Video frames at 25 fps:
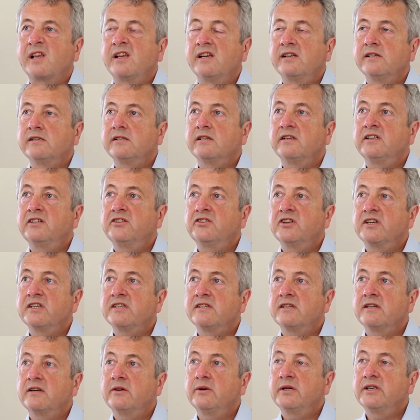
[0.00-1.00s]
That's an
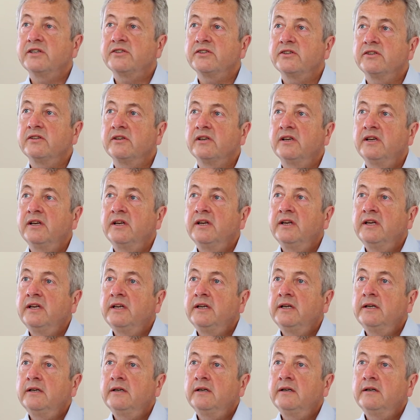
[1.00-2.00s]
interesting question.
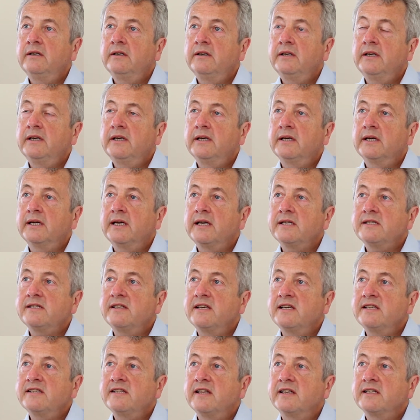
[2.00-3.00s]
Yeah, I guess
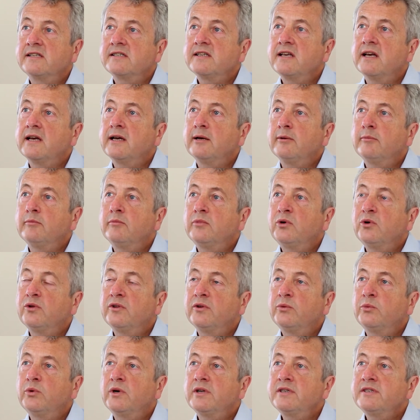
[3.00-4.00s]
these things happen more
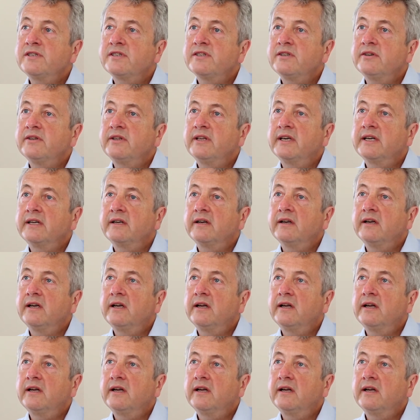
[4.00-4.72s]
than once, don't they?